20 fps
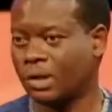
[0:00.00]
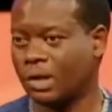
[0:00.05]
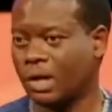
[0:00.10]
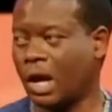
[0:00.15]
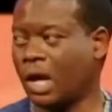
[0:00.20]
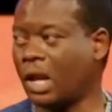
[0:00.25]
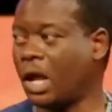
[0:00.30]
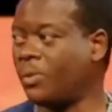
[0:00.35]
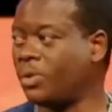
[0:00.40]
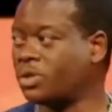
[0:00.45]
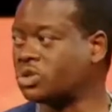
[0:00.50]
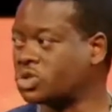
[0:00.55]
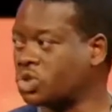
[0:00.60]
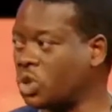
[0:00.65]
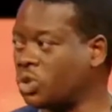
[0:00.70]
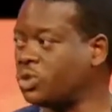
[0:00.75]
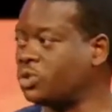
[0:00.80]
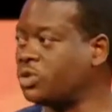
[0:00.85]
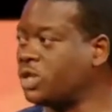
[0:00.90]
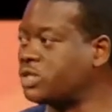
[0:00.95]
And I will
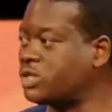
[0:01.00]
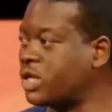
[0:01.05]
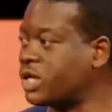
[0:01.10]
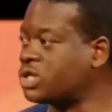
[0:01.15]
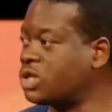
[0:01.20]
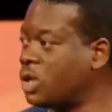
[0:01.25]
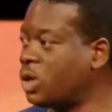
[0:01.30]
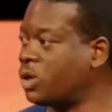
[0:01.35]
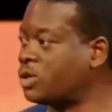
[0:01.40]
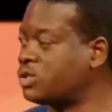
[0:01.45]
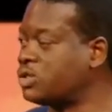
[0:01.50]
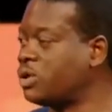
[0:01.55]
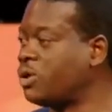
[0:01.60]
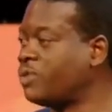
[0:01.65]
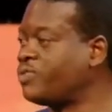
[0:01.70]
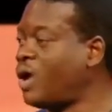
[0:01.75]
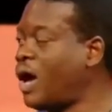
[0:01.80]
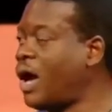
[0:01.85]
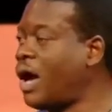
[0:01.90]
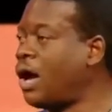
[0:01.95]
show you the technology
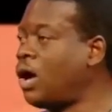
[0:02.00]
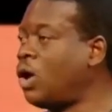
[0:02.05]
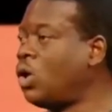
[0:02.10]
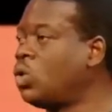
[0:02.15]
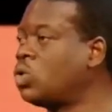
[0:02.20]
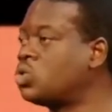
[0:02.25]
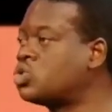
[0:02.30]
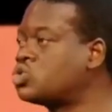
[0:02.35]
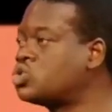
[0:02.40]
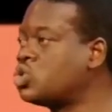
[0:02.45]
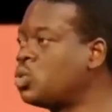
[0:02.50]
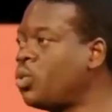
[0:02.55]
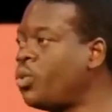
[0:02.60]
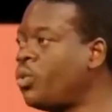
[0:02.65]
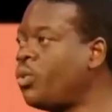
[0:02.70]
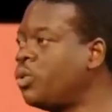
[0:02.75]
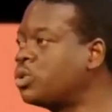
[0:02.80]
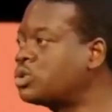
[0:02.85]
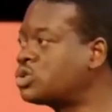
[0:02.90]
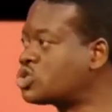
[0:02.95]
of how to
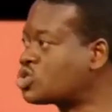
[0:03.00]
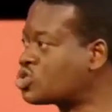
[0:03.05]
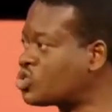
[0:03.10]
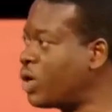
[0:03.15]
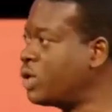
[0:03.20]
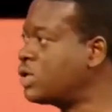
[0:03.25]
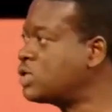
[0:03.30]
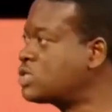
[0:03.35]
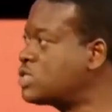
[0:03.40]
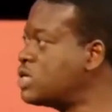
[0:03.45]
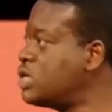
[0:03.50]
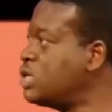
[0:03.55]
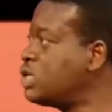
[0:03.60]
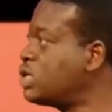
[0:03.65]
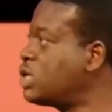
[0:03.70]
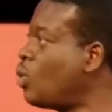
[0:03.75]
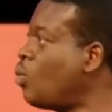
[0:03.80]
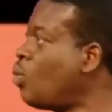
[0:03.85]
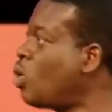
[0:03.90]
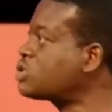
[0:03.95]

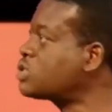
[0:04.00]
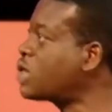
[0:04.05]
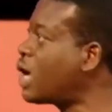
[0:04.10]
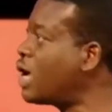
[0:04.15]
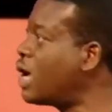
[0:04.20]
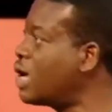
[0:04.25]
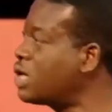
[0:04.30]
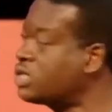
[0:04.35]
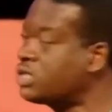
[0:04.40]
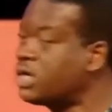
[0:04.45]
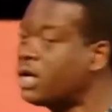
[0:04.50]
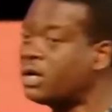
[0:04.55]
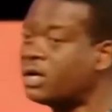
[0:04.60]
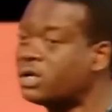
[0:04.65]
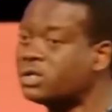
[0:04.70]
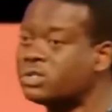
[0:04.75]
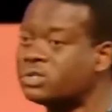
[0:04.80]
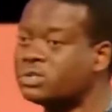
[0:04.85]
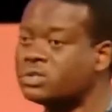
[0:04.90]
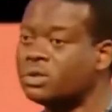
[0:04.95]
strengthen the watcher
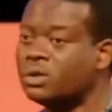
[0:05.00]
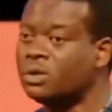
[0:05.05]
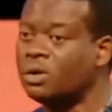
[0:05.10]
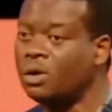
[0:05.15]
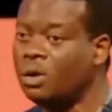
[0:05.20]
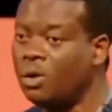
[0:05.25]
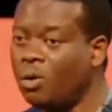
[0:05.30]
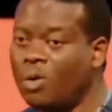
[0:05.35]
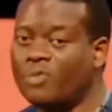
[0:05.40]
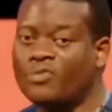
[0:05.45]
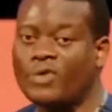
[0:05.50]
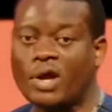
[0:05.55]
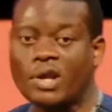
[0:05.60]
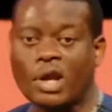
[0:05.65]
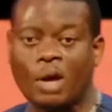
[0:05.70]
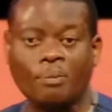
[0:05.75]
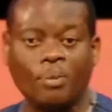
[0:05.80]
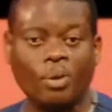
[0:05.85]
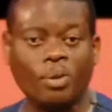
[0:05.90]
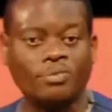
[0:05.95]
angels over and
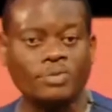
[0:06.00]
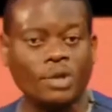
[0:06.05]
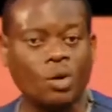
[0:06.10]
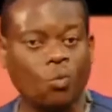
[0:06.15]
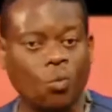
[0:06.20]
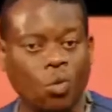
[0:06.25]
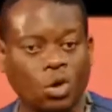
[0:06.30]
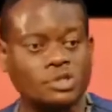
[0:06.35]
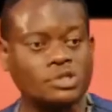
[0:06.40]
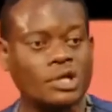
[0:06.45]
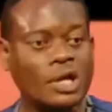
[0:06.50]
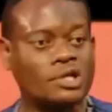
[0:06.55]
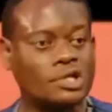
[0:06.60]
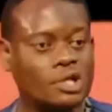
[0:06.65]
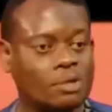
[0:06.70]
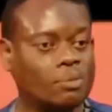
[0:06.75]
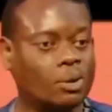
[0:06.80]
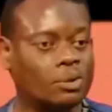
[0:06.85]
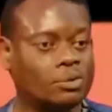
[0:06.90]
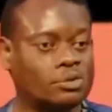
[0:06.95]
above the watcher
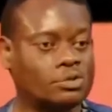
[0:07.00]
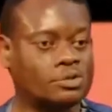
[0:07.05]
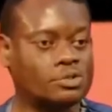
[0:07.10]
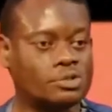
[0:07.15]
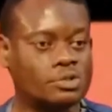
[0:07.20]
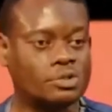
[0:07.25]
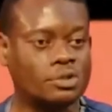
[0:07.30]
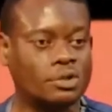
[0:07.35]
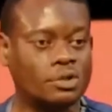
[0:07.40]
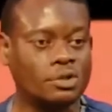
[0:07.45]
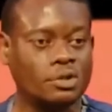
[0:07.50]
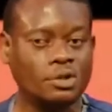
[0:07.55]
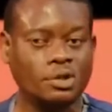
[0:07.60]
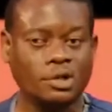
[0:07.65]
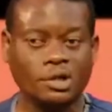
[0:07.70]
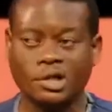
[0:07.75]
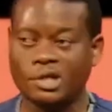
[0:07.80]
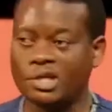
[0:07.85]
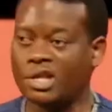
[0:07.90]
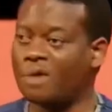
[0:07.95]
demons
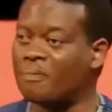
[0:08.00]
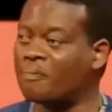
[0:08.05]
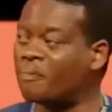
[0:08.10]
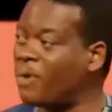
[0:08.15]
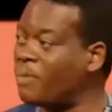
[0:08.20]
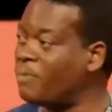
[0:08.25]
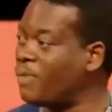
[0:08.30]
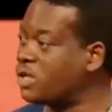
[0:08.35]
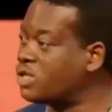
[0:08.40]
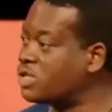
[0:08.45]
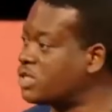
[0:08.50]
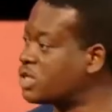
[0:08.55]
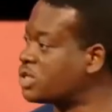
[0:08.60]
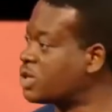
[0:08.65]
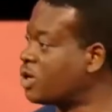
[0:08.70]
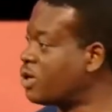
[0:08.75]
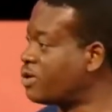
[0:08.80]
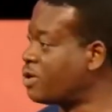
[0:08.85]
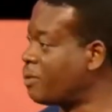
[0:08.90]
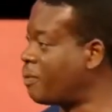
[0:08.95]
in the
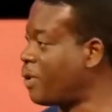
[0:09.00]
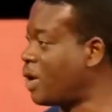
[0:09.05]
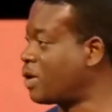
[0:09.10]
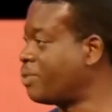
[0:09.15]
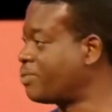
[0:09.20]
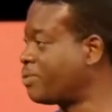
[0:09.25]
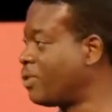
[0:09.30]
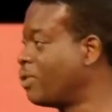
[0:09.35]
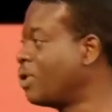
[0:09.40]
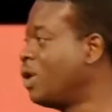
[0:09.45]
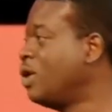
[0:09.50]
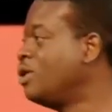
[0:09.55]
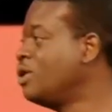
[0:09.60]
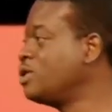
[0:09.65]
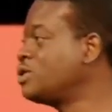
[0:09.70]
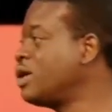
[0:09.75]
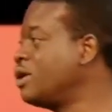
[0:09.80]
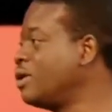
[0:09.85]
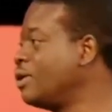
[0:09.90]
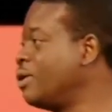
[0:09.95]
implementation of the plan of God. You
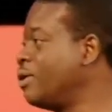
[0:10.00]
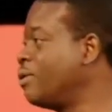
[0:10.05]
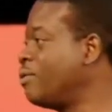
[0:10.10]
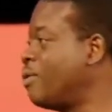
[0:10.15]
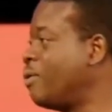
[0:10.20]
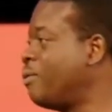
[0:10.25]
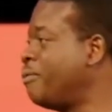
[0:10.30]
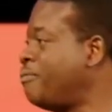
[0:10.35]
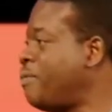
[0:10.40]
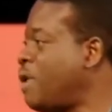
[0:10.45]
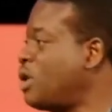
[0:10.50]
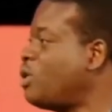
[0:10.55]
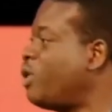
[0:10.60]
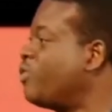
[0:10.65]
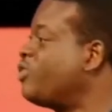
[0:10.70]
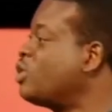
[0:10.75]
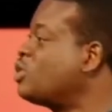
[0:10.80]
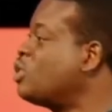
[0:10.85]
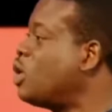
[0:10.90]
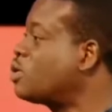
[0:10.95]
see, many
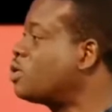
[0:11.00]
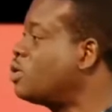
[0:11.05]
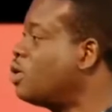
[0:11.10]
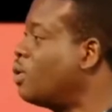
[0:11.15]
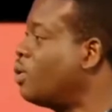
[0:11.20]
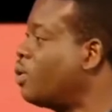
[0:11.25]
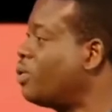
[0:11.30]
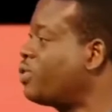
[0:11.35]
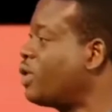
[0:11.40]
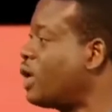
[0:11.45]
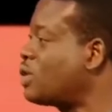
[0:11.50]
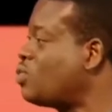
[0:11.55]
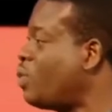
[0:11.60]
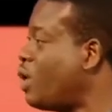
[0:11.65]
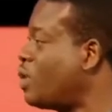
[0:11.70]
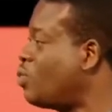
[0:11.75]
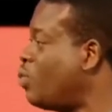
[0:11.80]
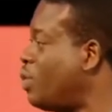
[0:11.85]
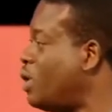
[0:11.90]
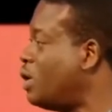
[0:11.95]
of you don't know that
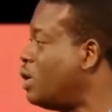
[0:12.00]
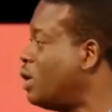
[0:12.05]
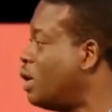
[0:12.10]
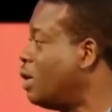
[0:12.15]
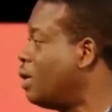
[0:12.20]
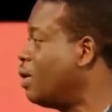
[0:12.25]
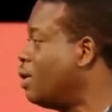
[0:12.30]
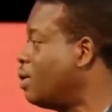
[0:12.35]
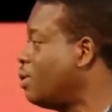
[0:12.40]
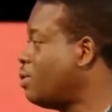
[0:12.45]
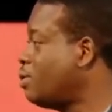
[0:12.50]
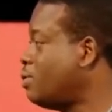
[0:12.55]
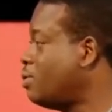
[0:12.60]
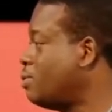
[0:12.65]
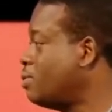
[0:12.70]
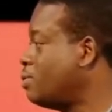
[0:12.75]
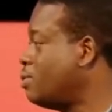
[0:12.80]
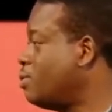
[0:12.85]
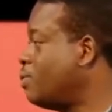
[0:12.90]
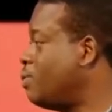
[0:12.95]
when we,
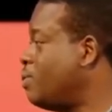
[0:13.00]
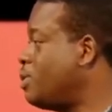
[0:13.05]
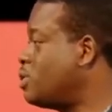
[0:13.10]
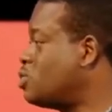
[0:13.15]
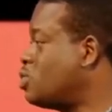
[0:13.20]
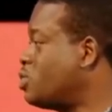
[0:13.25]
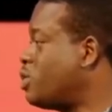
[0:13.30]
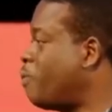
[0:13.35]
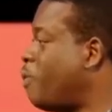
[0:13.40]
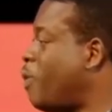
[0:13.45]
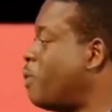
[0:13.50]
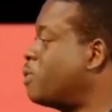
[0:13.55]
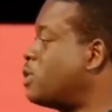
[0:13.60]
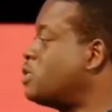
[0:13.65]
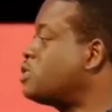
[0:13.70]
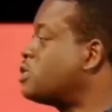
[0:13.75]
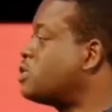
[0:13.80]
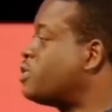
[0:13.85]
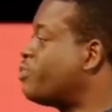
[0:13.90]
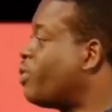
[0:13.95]
we do the
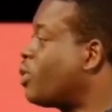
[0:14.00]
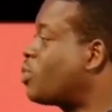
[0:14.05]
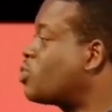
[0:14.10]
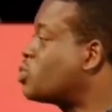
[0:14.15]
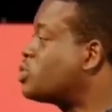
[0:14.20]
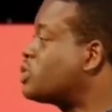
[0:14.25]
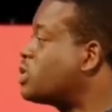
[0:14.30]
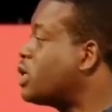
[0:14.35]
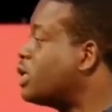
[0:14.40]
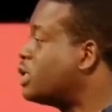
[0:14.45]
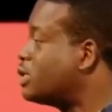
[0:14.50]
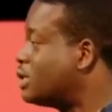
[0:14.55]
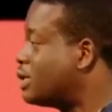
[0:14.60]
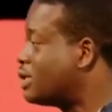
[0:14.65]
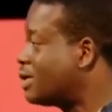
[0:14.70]
publicity for crusade,